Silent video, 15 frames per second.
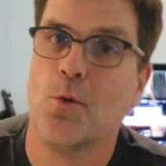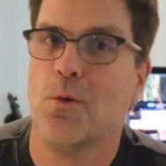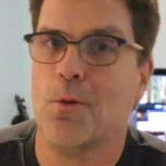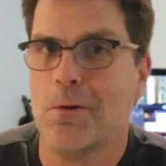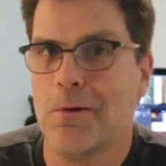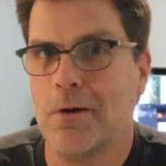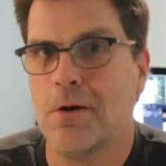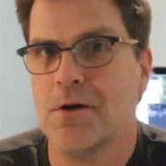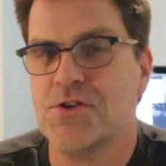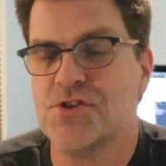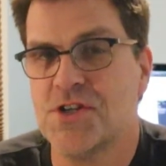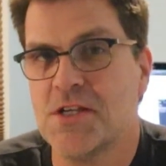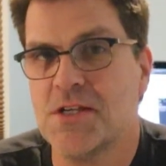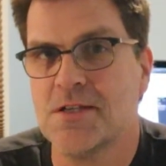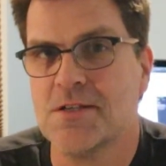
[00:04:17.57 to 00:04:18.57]
or
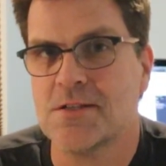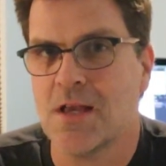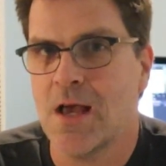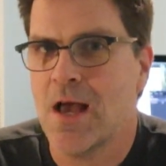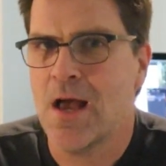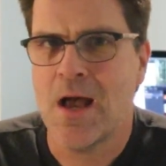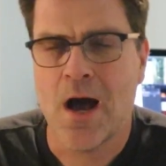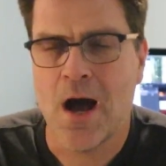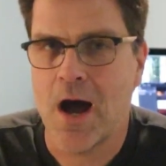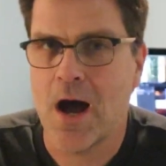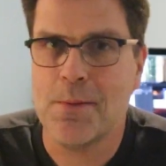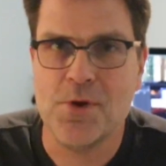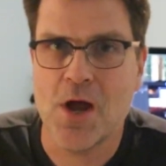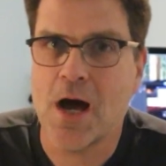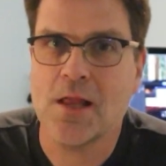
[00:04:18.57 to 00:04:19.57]
geez,
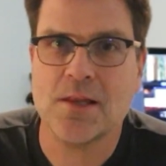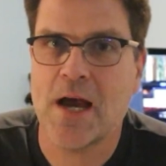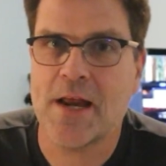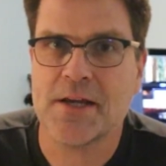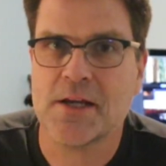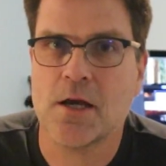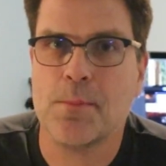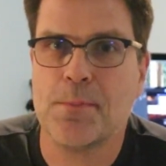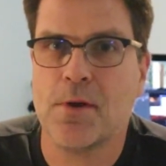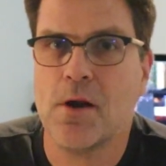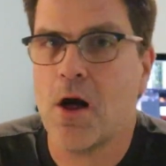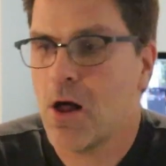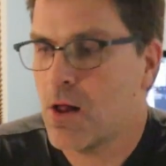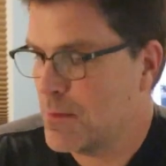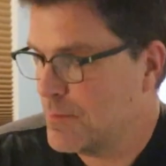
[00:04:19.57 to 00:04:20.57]
I'm not lining up at
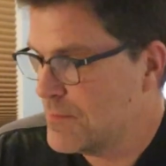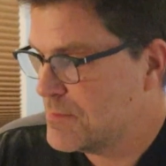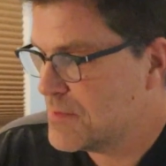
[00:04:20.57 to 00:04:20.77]
all.